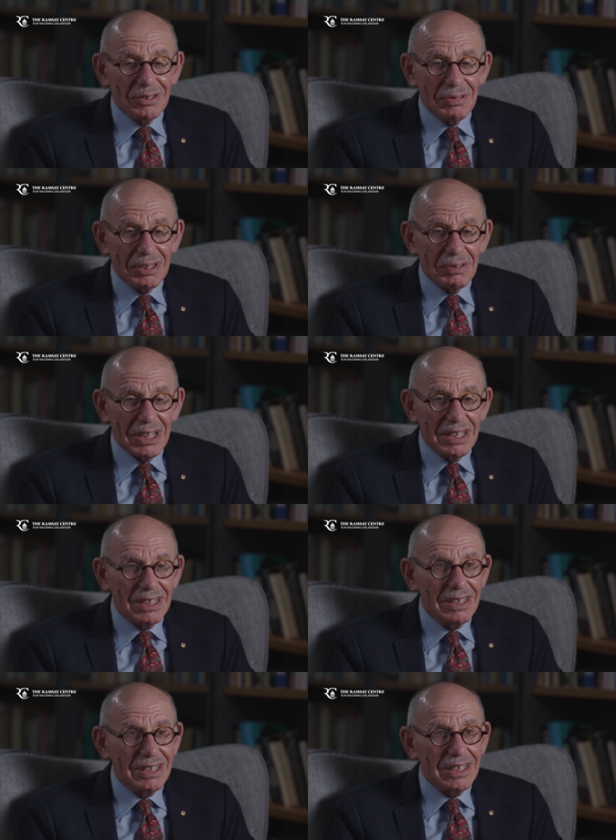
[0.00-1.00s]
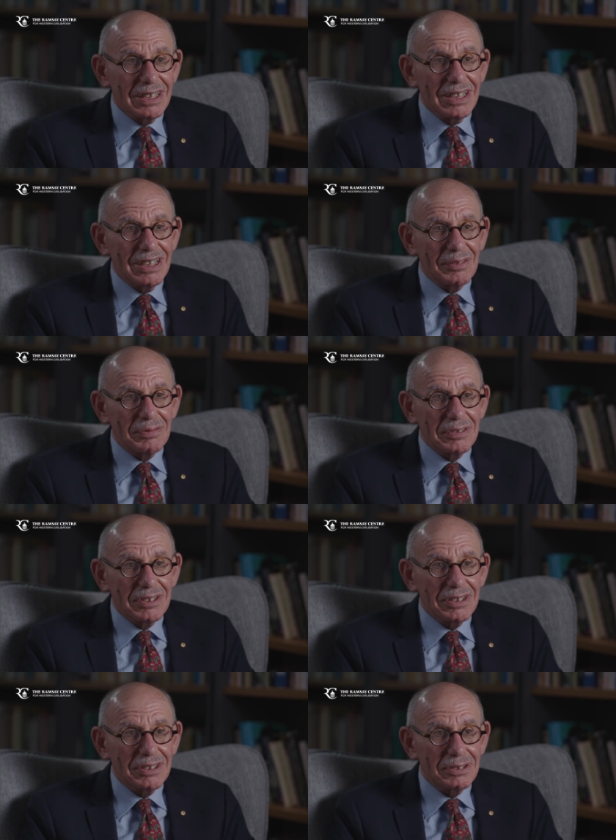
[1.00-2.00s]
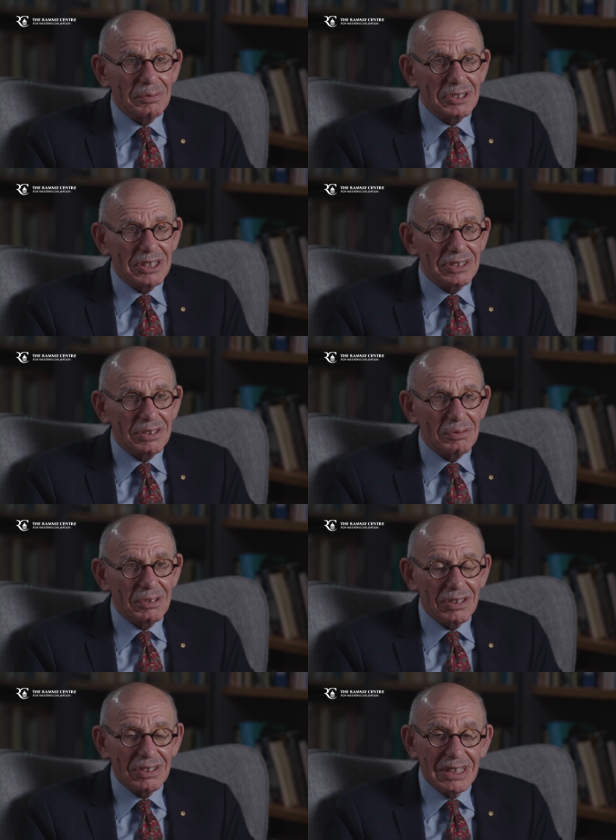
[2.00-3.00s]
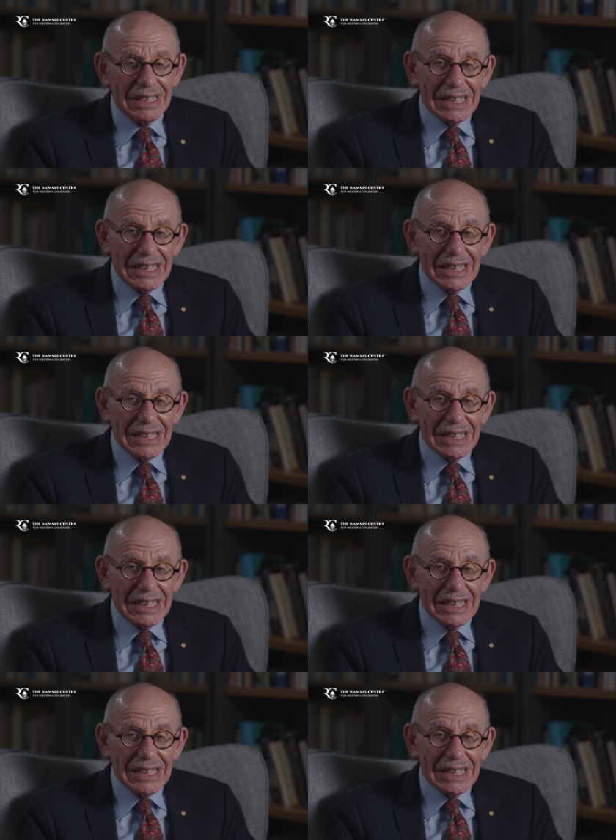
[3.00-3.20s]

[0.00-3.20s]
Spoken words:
one way of contributing to the world.